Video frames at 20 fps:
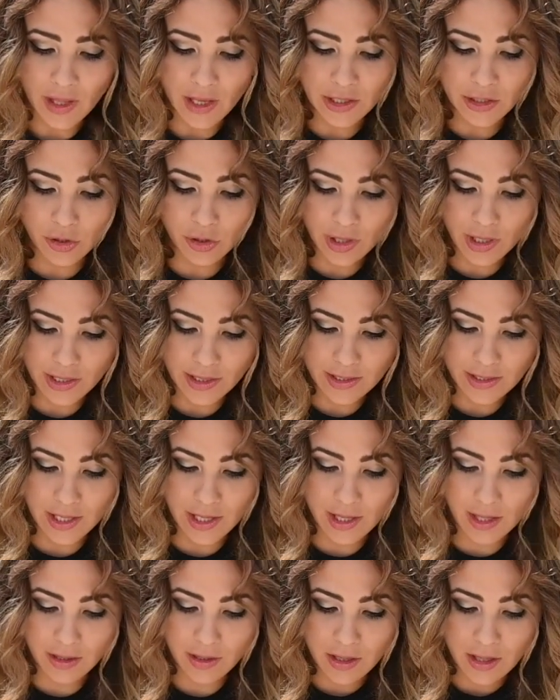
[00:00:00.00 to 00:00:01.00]
As you can
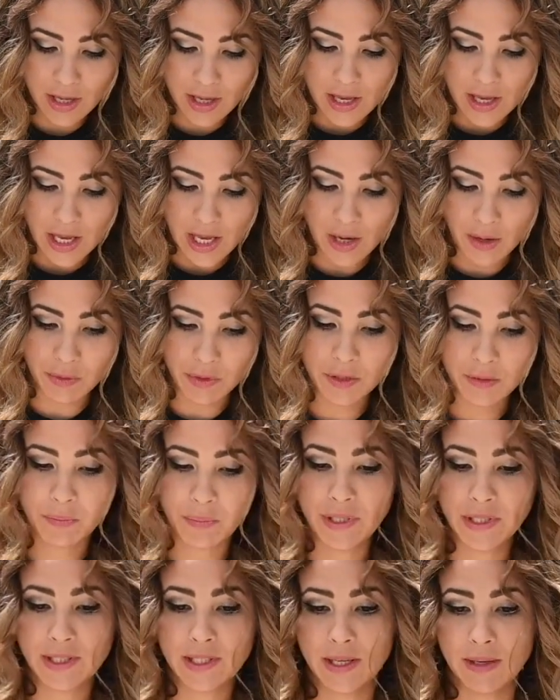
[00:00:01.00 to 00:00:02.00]
tell, it was
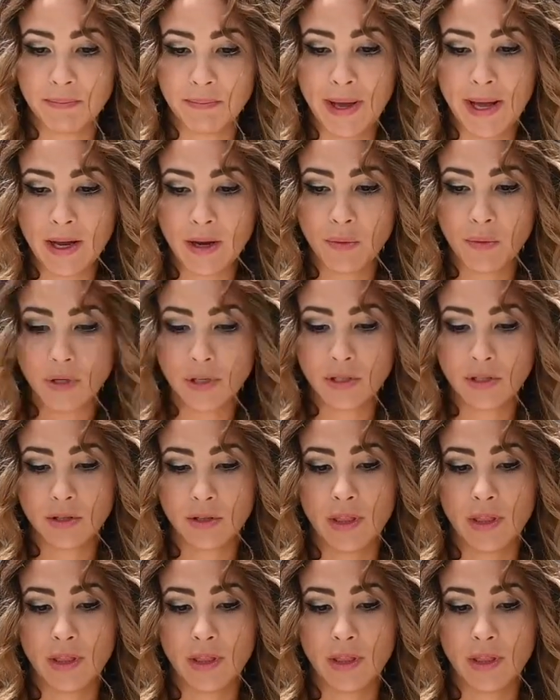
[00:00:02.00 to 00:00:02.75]
printed backwards,